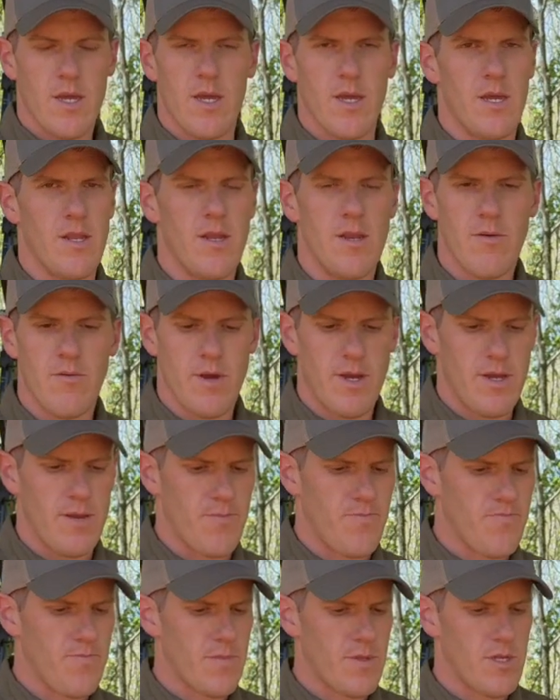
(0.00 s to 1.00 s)
At any rate,
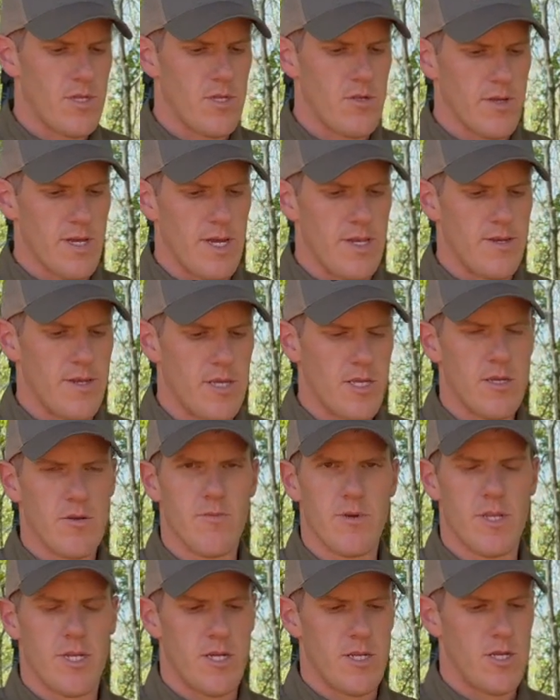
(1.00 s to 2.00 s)
still got decent
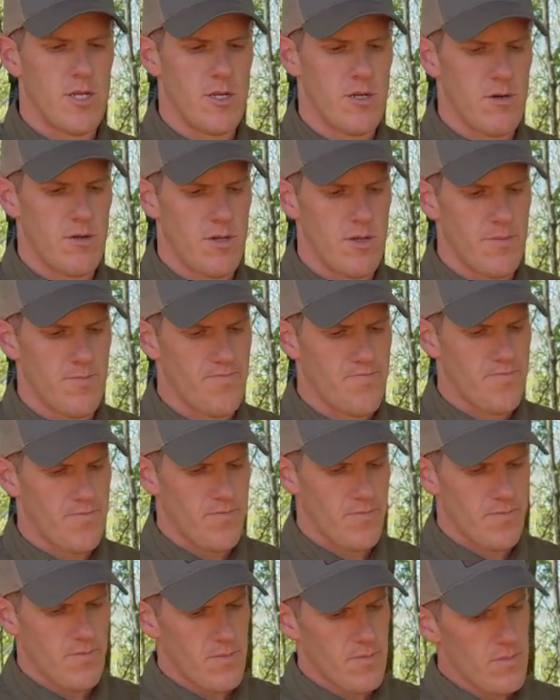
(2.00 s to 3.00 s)
retention on it.
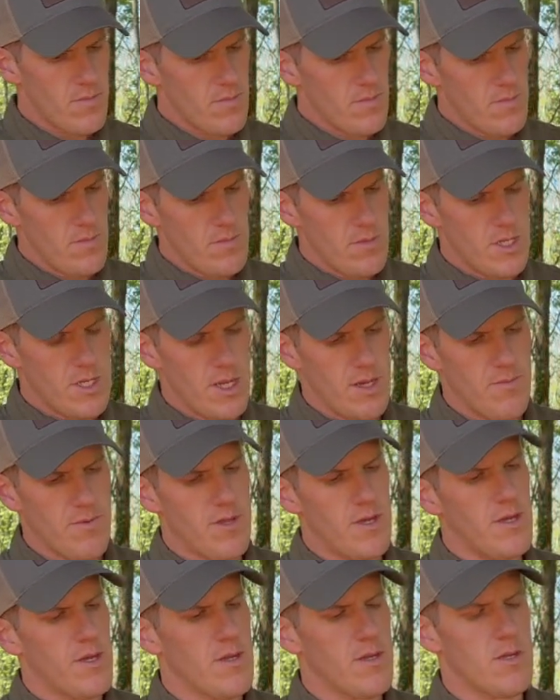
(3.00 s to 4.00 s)
Same
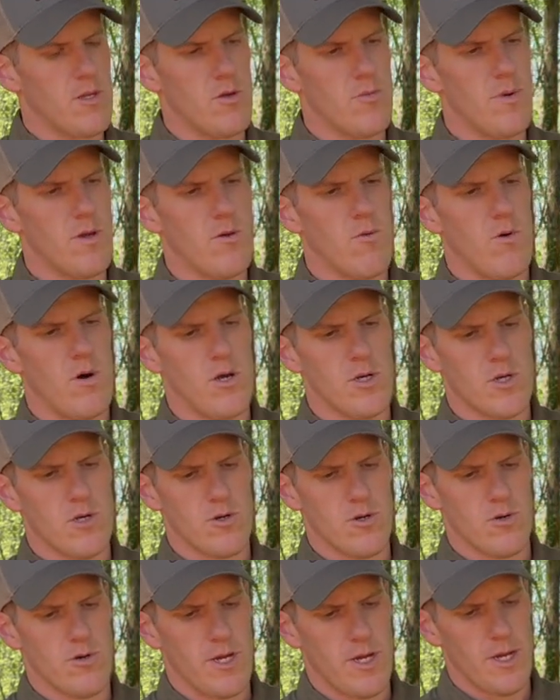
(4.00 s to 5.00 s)
thing, 2 big
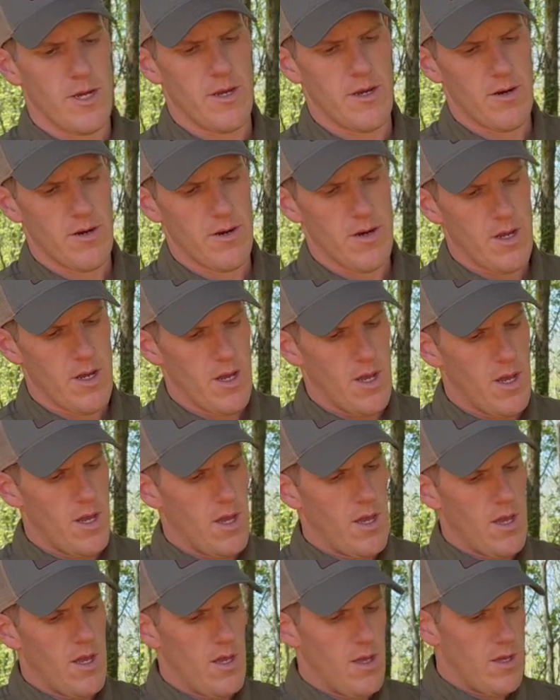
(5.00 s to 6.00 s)
washers right here.
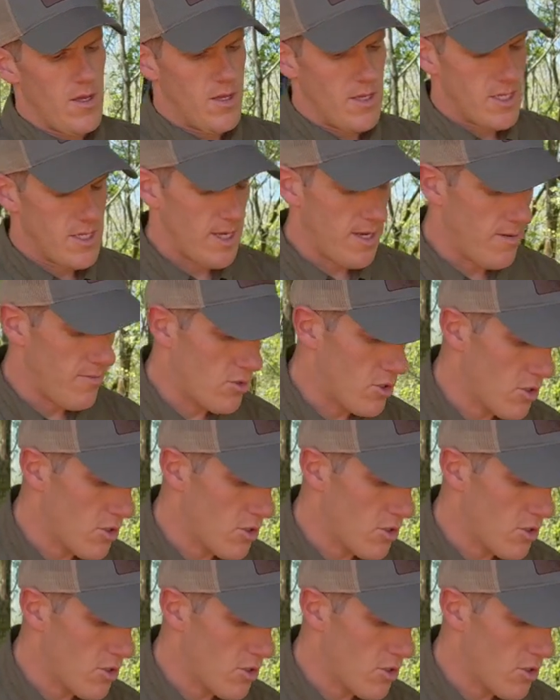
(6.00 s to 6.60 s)
Same